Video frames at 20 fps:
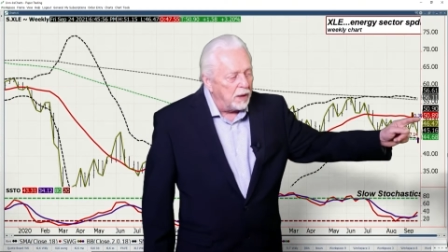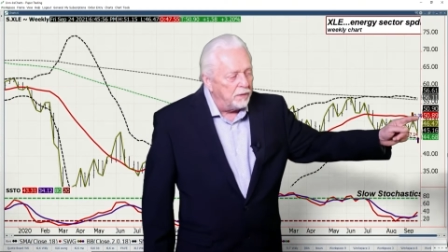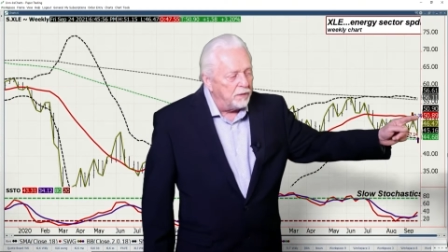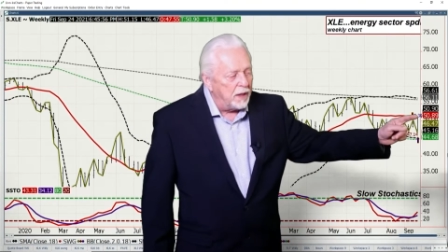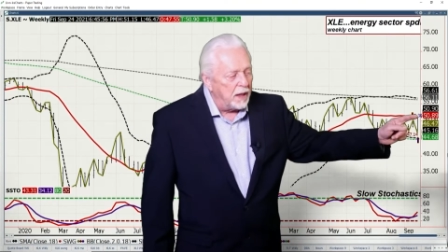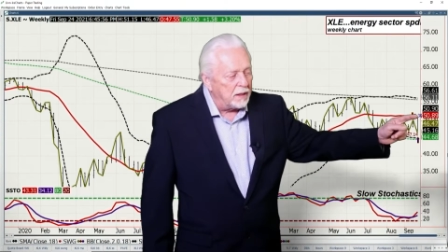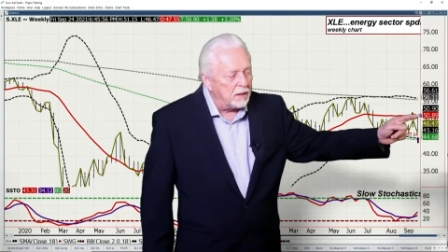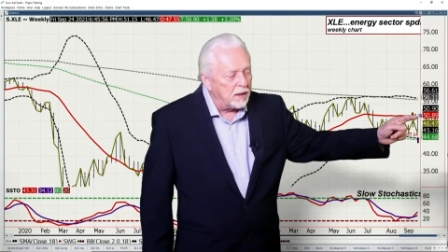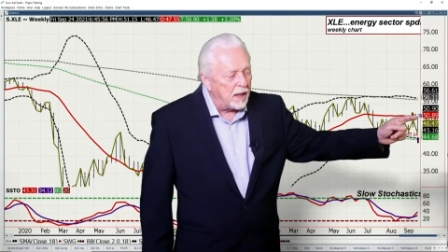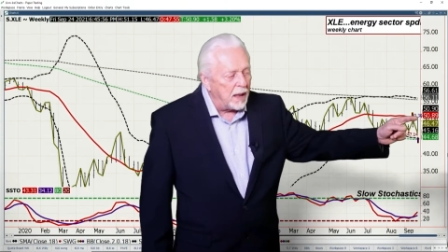and
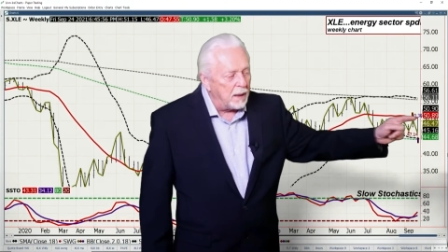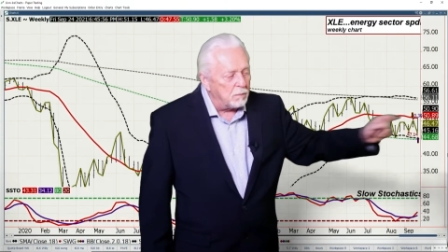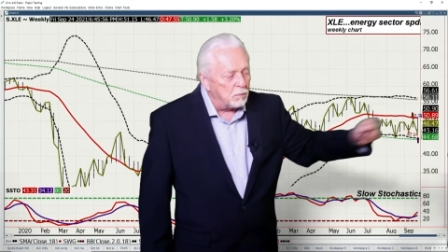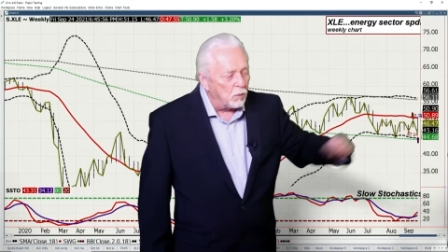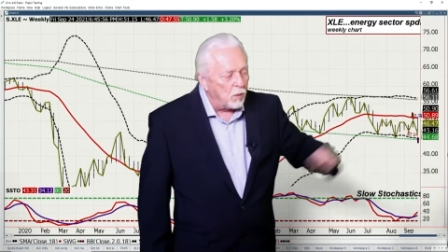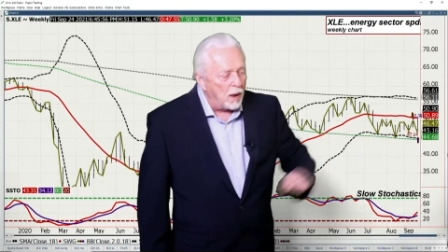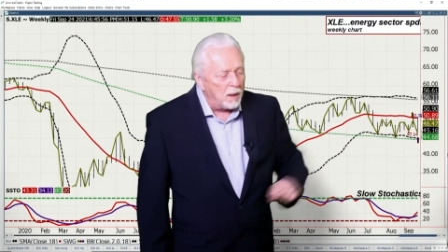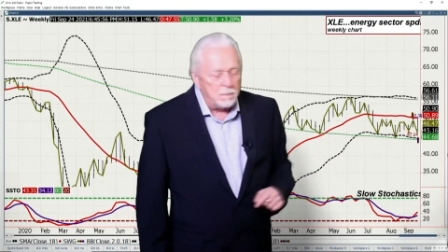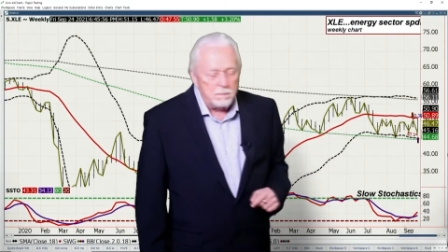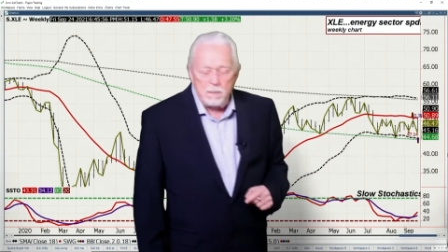then came
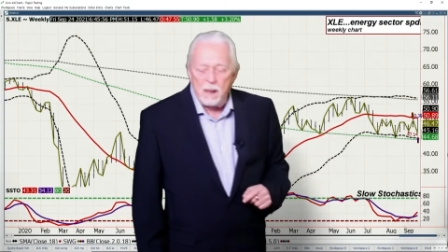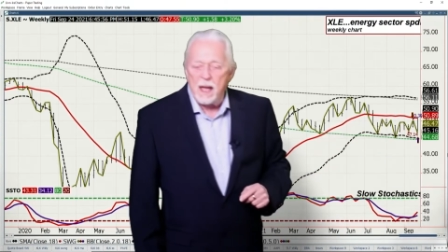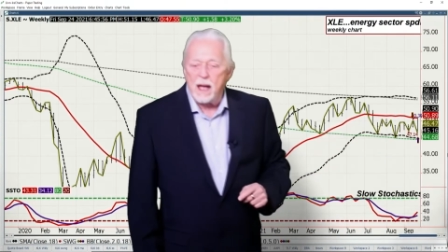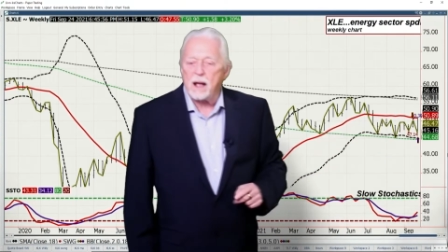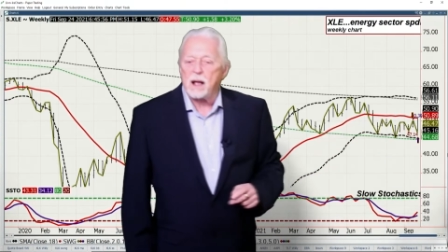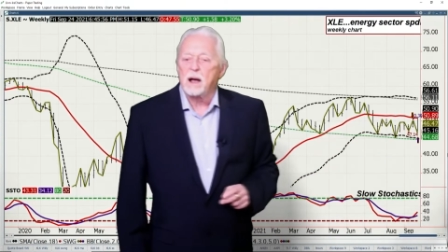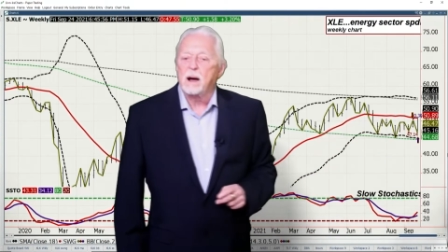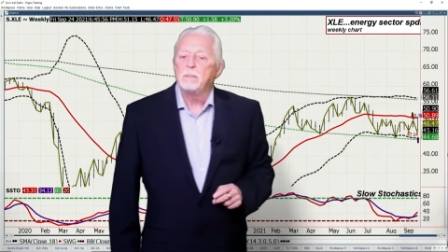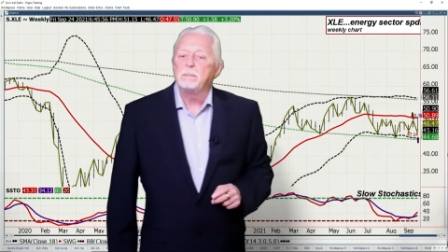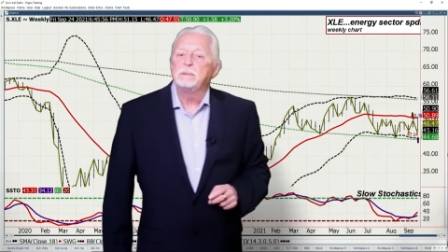right
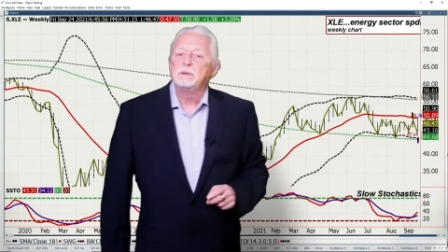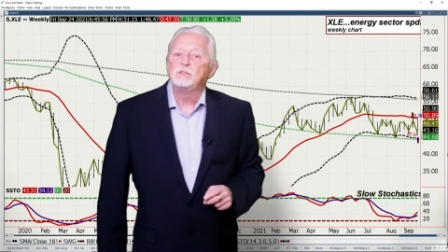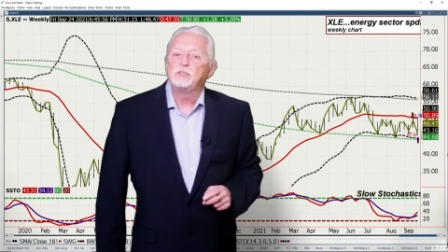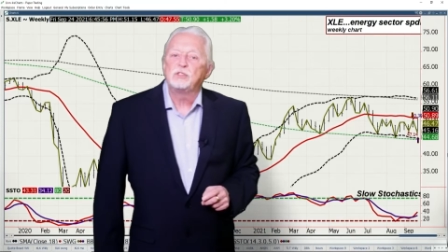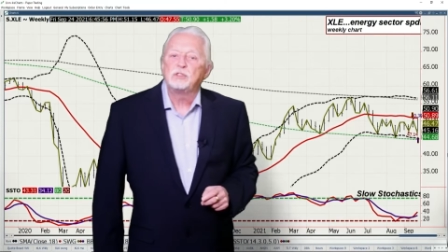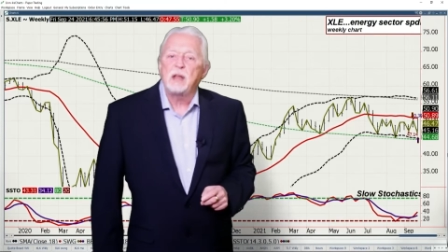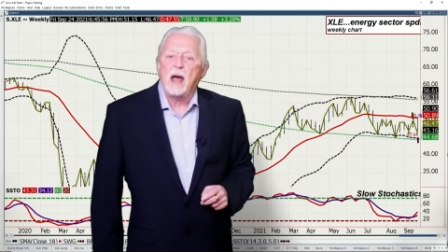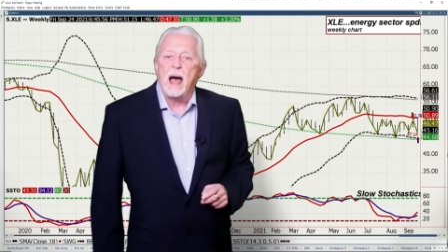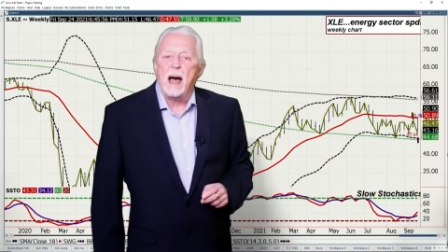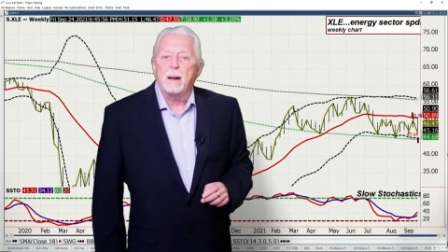back up and
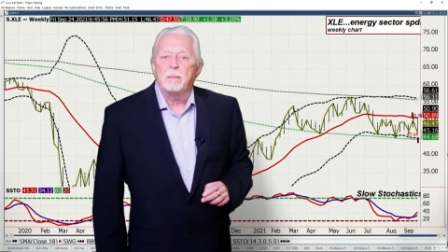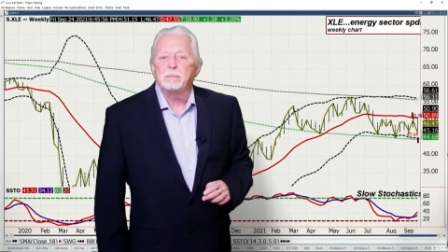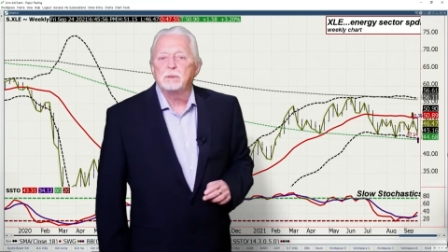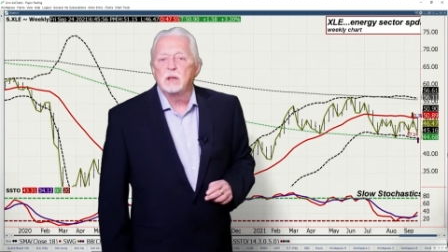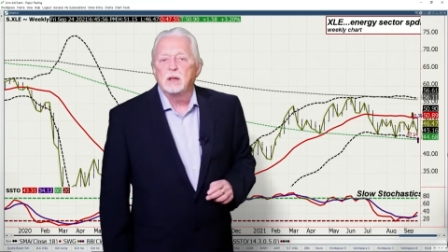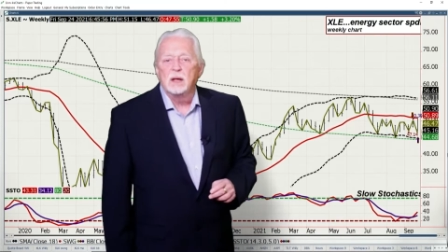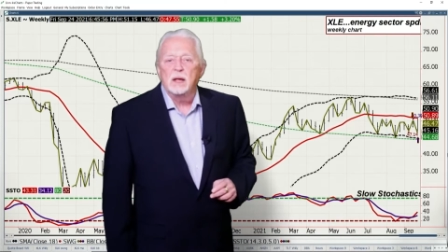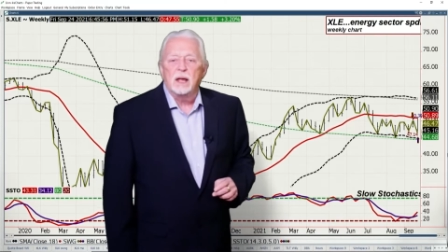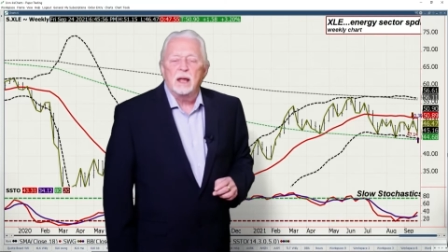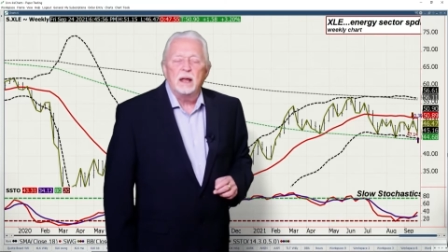stopped
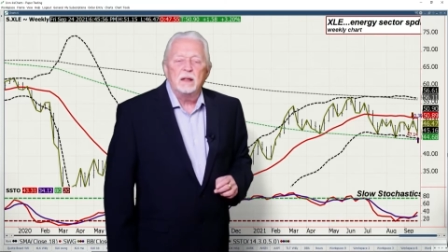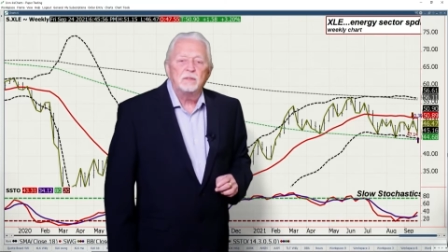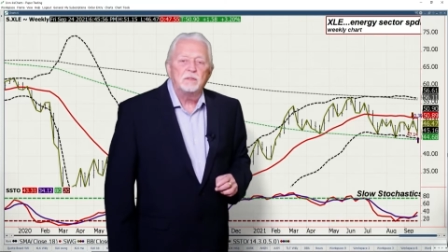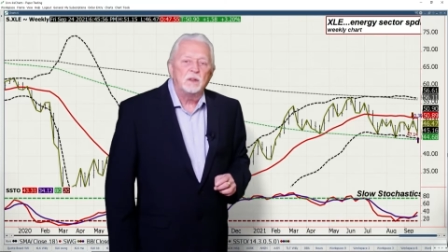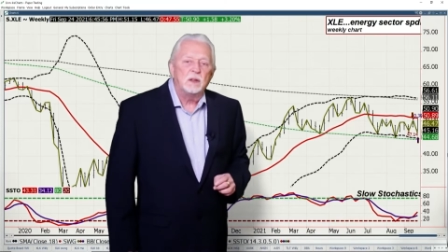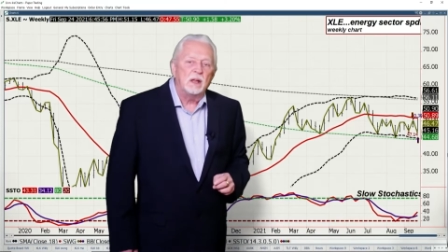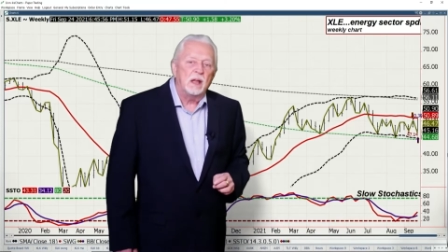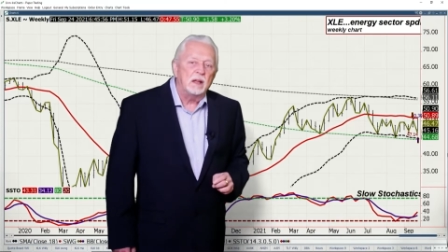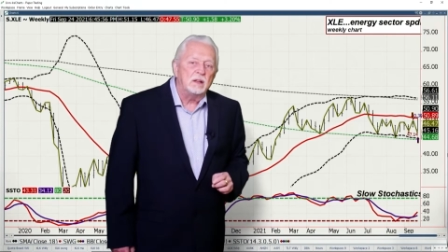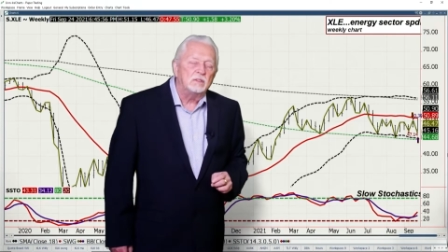at
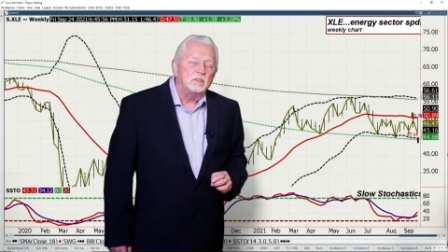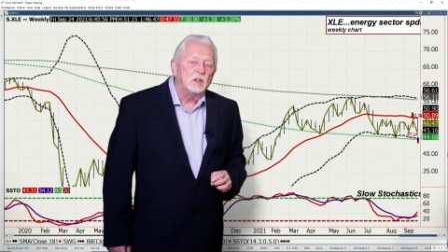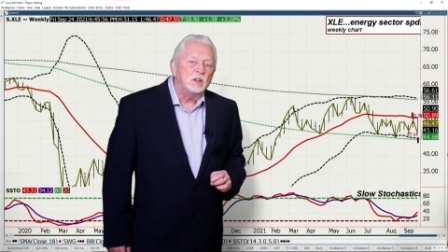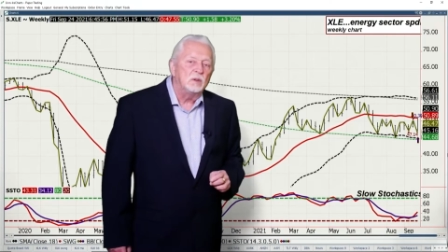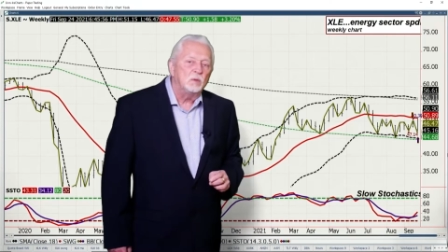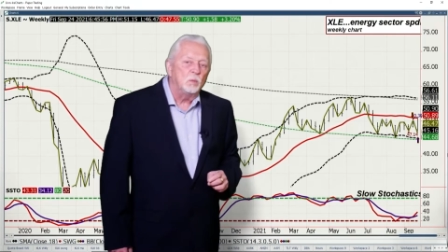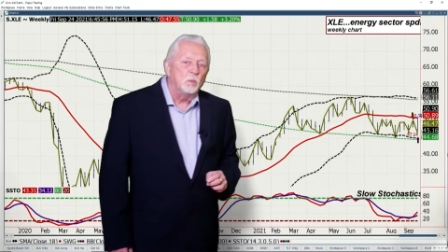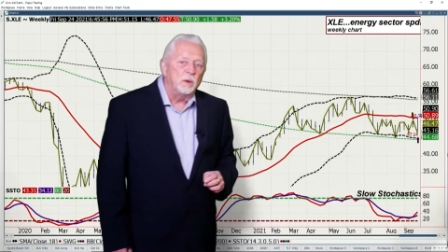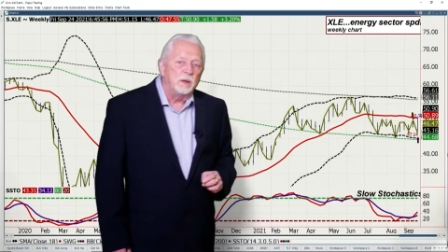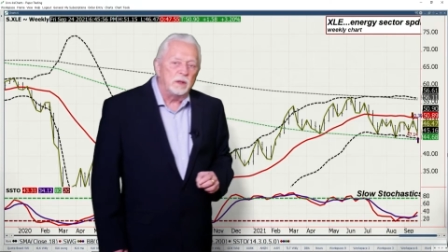the
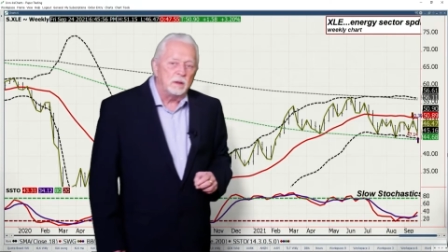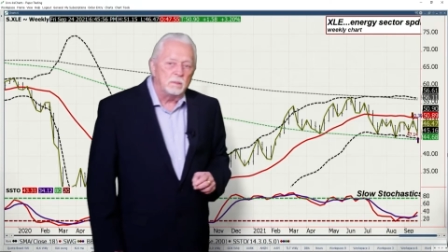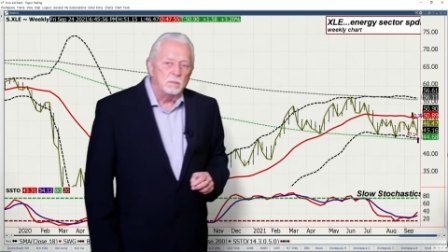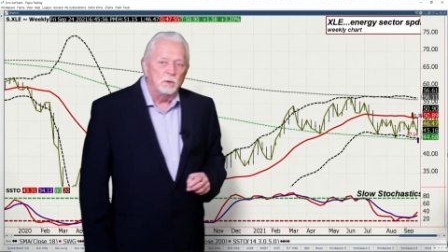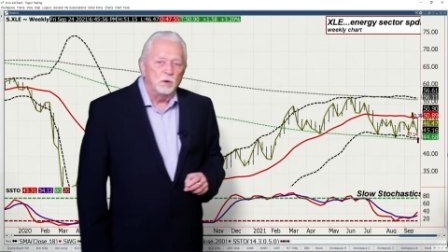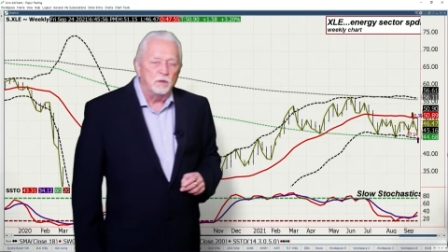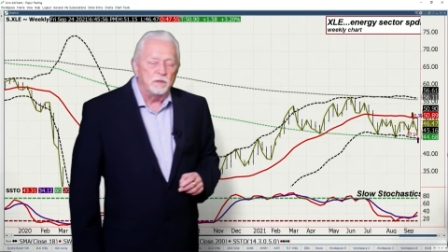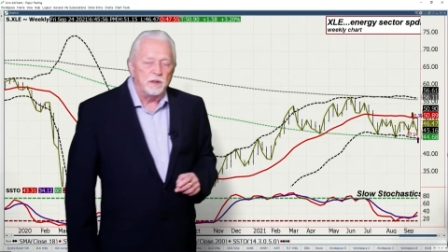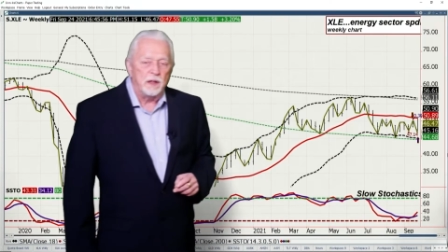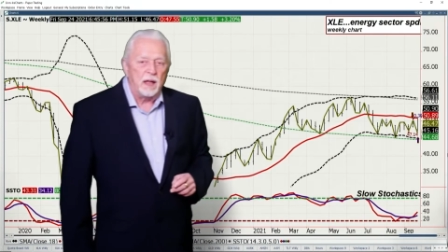18 week
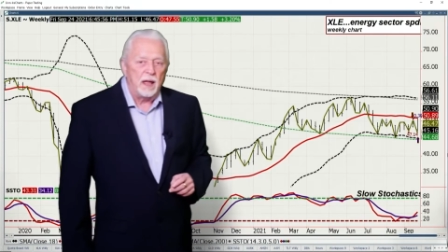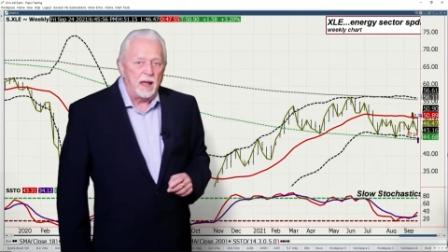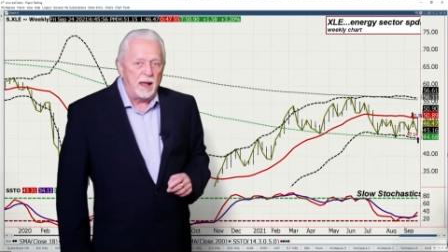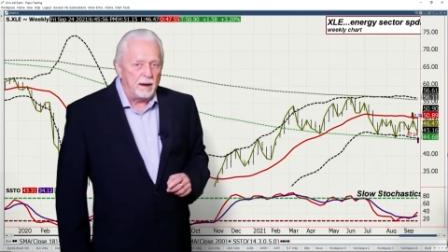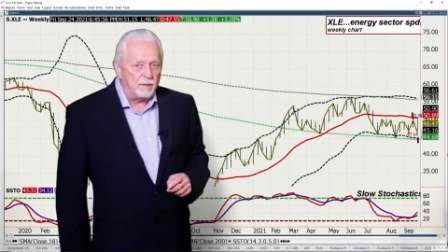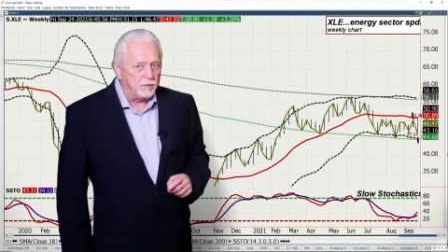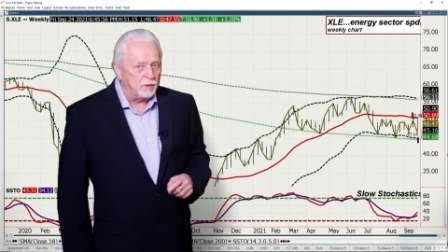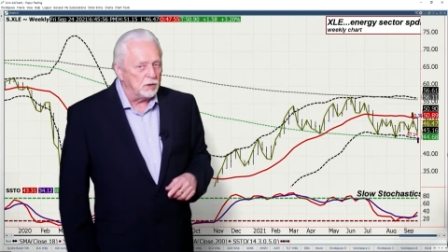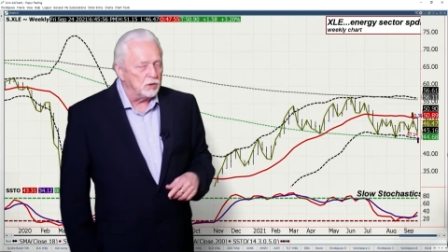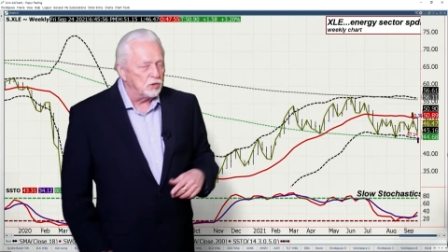moving
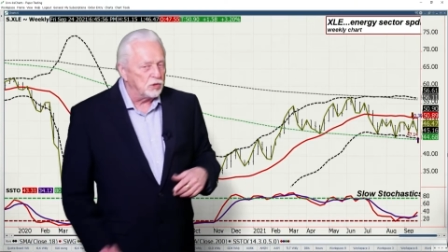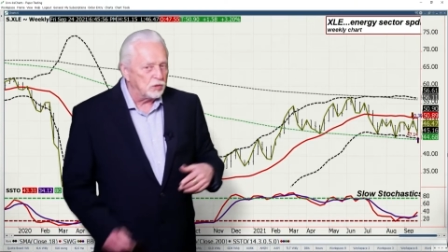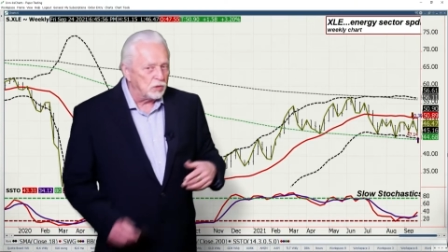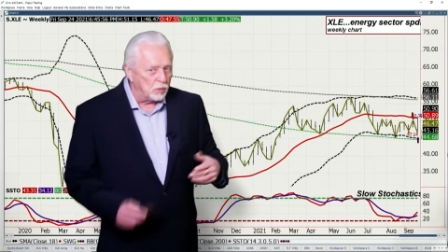average.